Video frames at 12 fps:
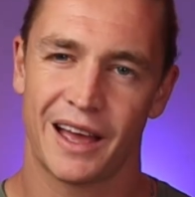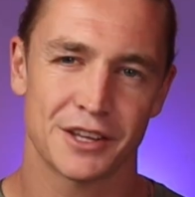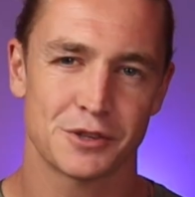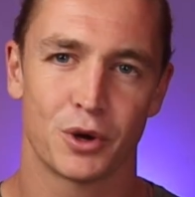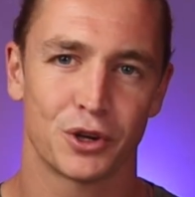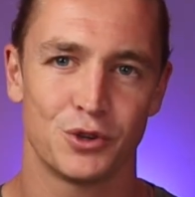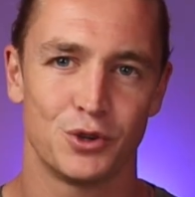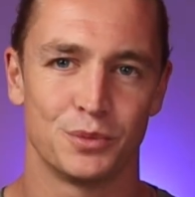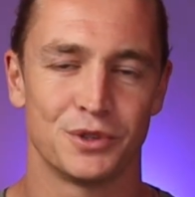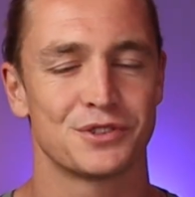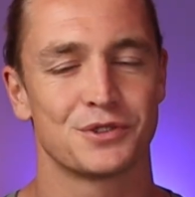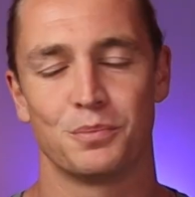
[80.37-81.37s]
As modern
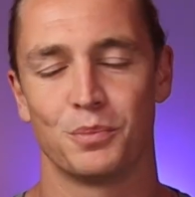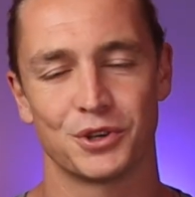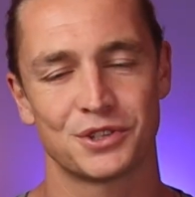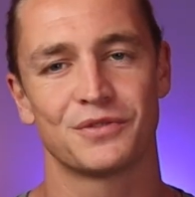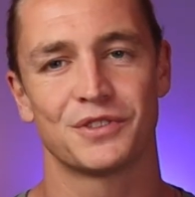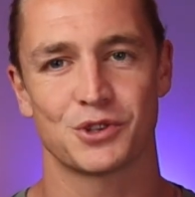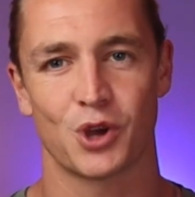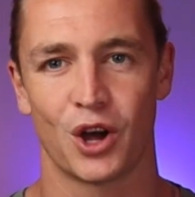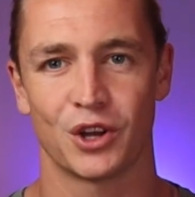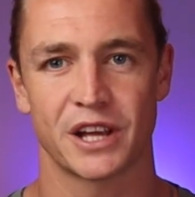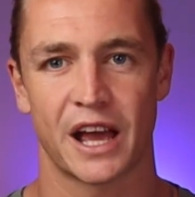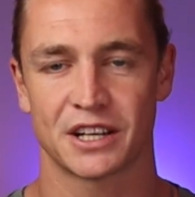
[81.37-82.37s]
humans, most of us
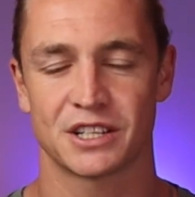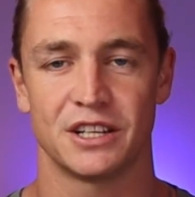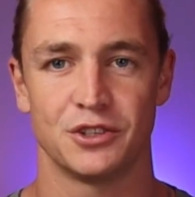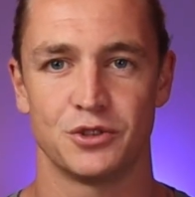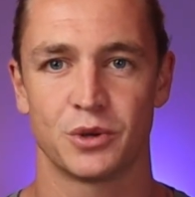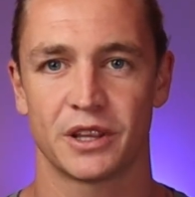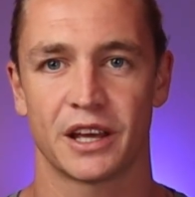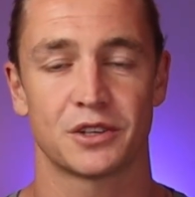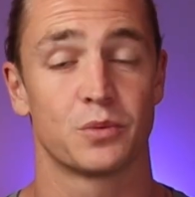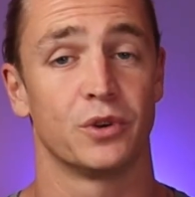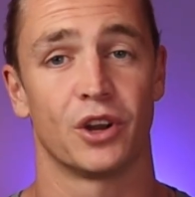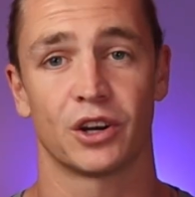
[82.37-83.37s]
aren't actually doing
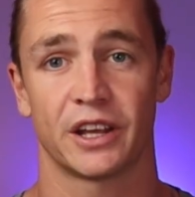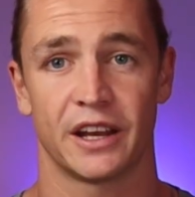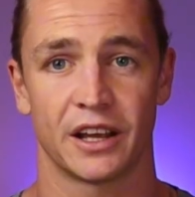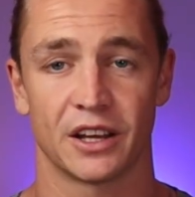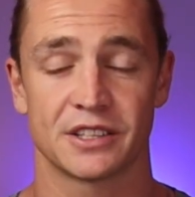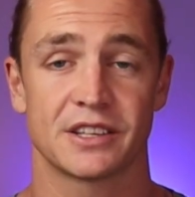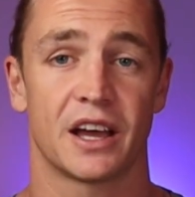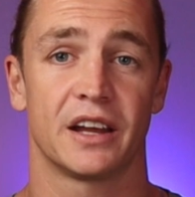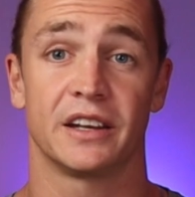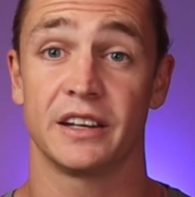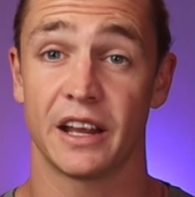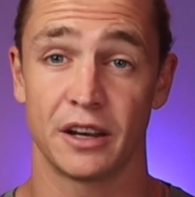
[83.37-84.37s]
that. We're not getting
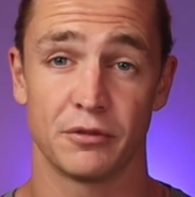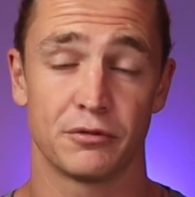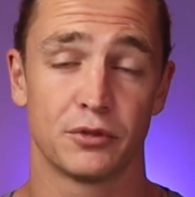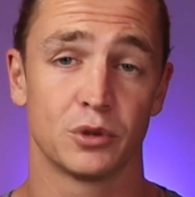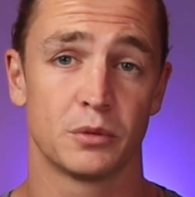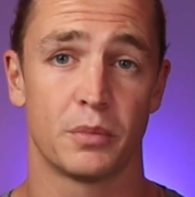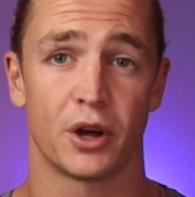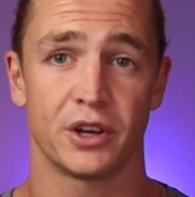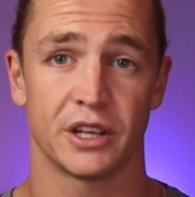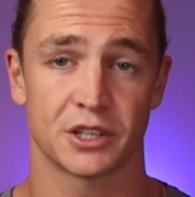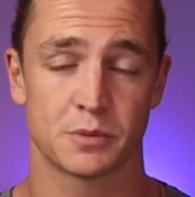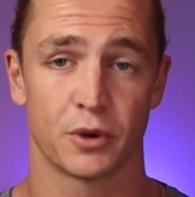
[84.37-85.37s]
outside and getting full
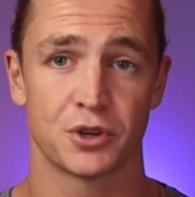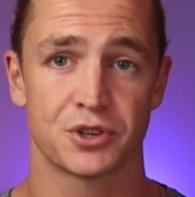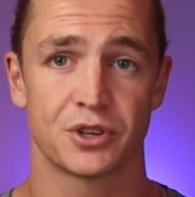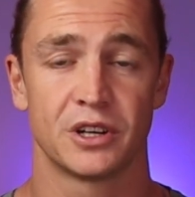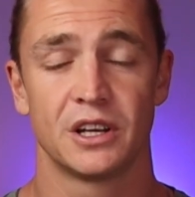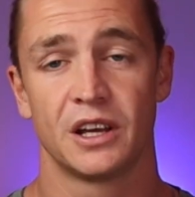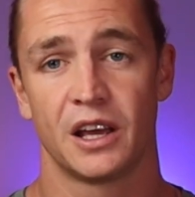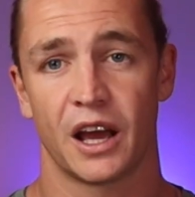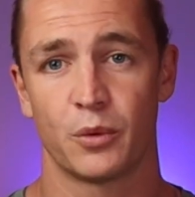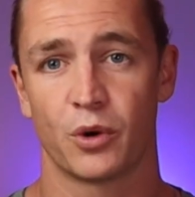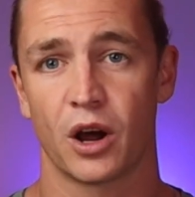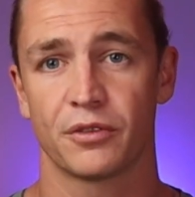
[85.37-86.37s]
body exposure,
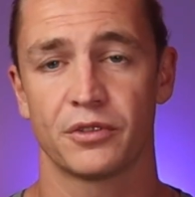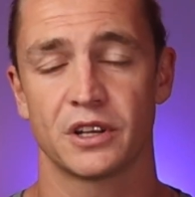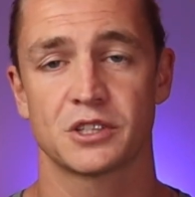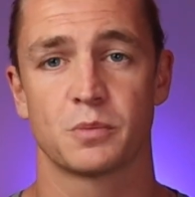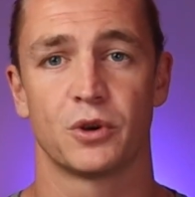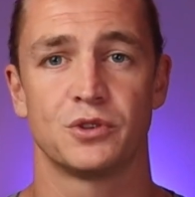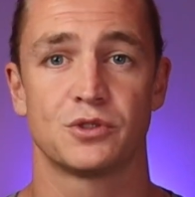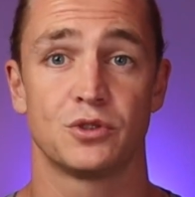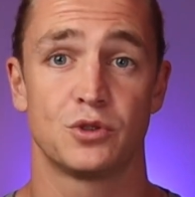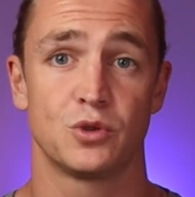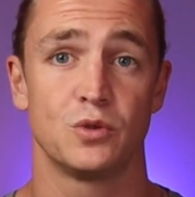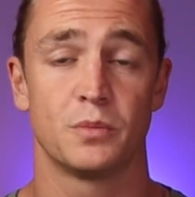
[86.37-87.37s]
and we're often exposed
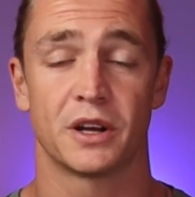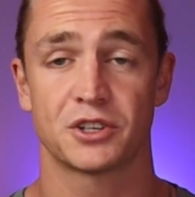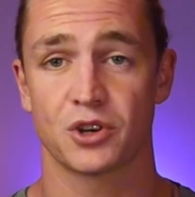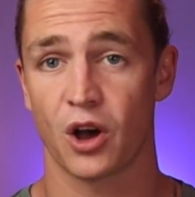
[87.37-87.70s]
to too much